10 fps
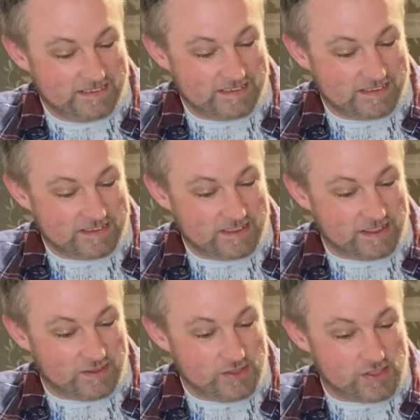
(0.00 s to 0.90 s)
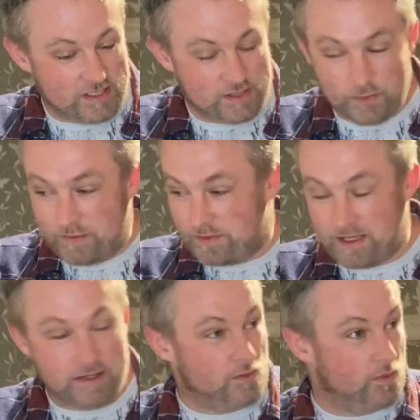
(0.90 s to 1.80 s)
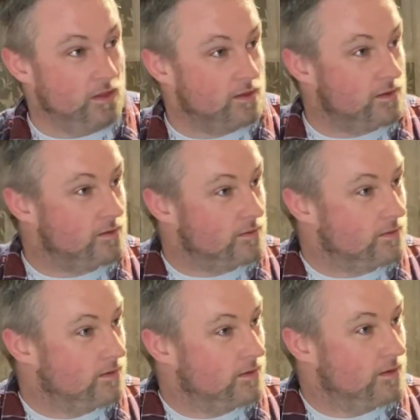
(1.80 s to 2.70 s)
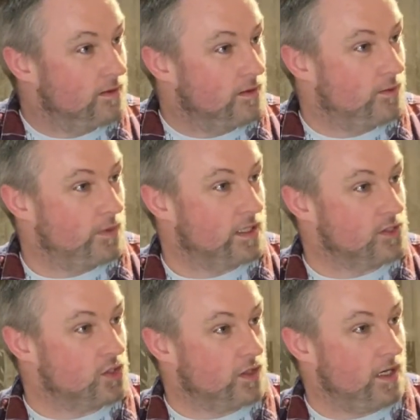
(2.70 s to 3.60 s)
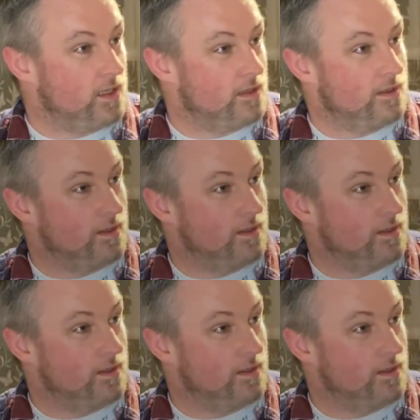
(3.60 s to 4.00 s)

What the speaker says: There you go. You just need to wait for the end of the world, and we can tuck in.